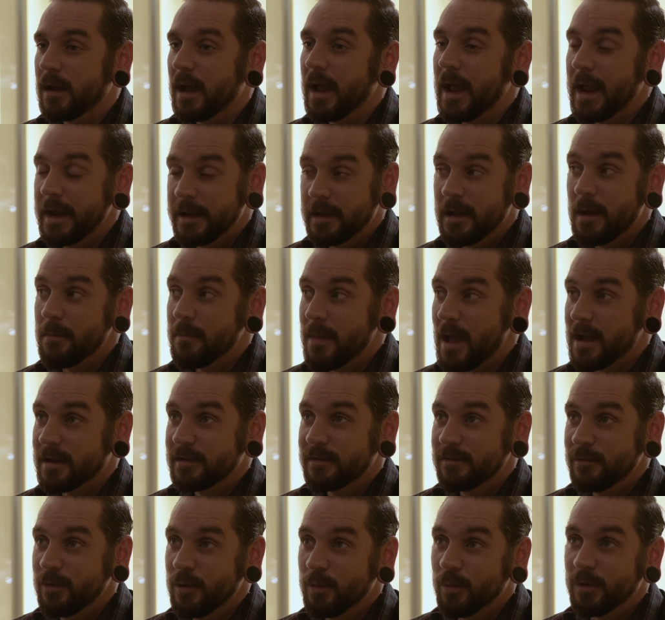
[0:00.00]
I'd come
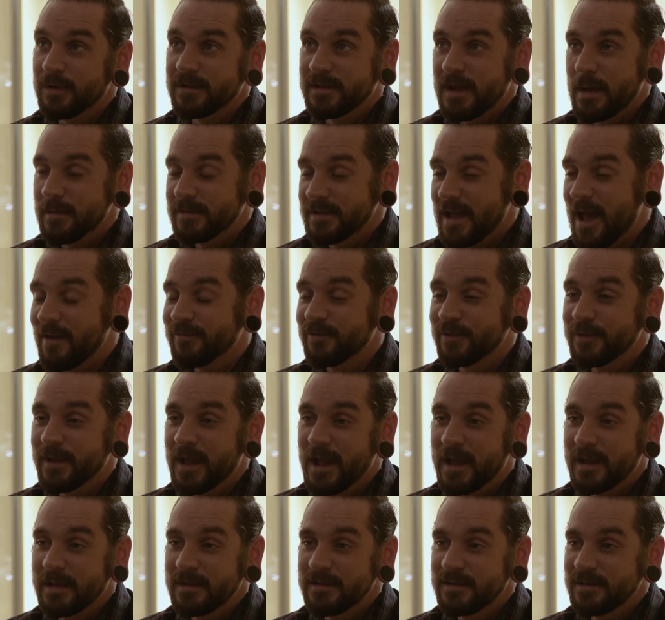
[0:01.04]
back numerous times after
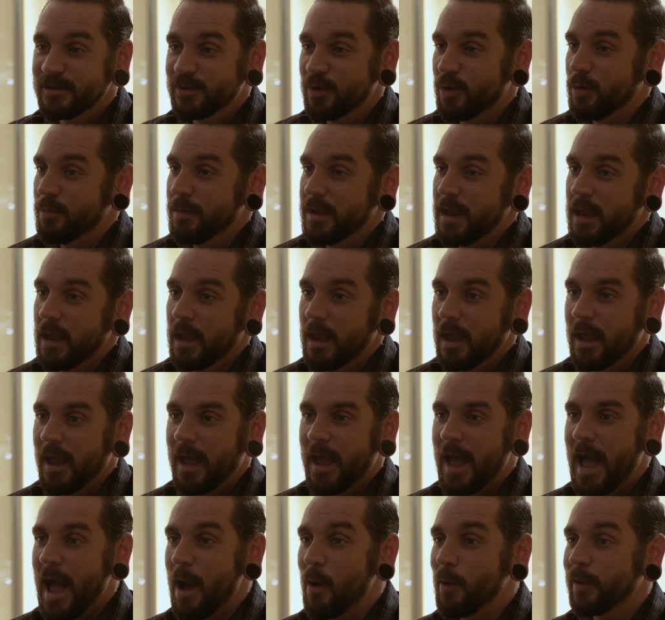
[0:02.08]
that, and she told me
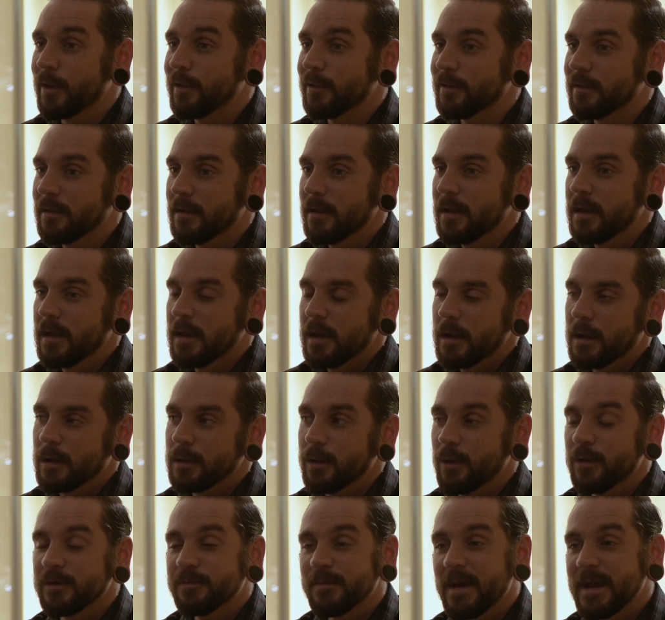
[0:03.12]
how I could
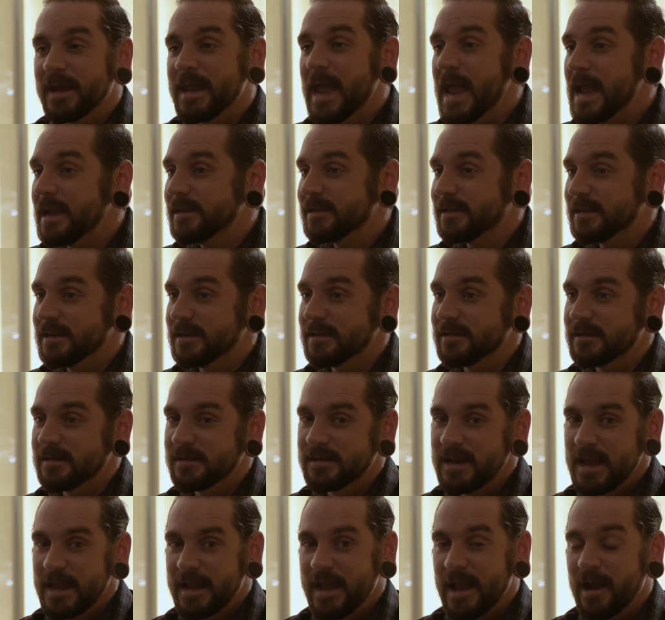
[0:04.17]
close my cases
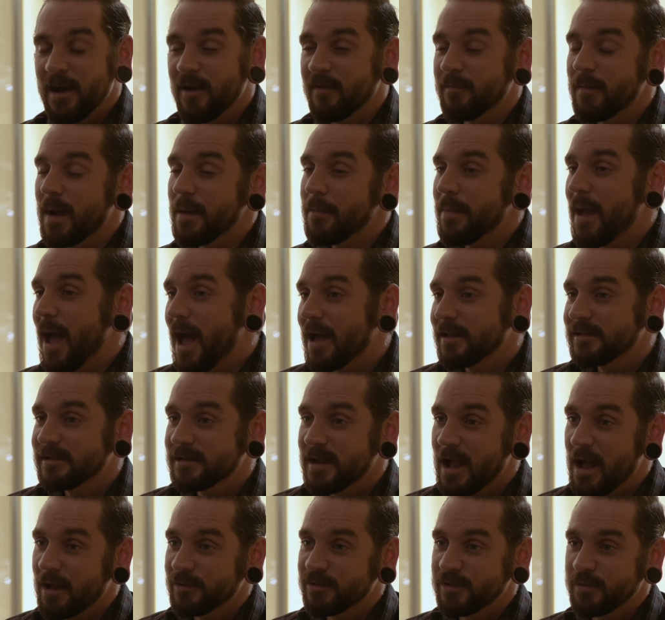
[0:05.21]
and take care of my past
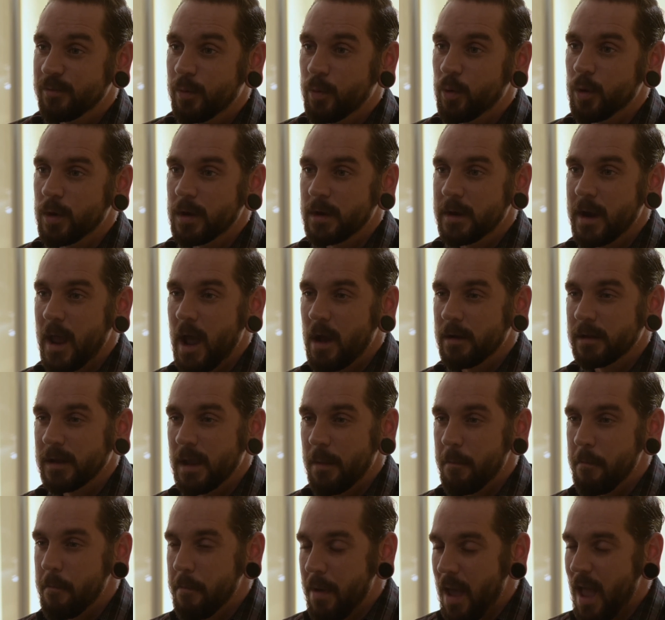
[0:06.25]
child support and how to
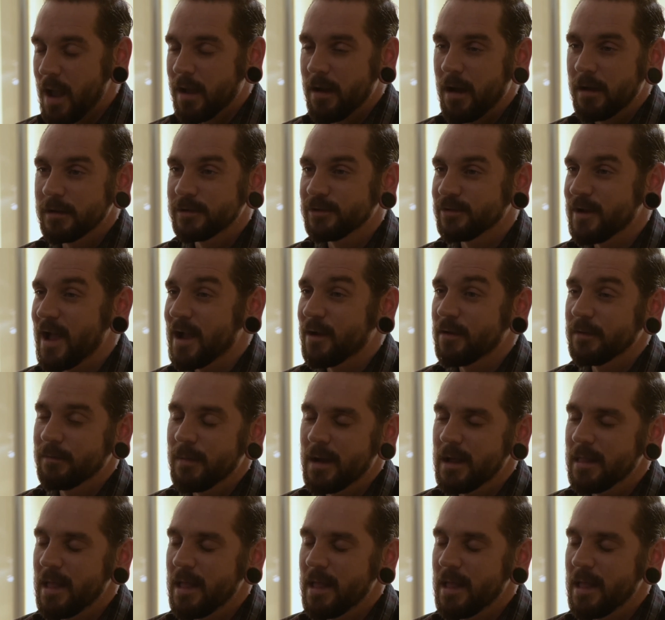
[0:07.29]
get back on track with my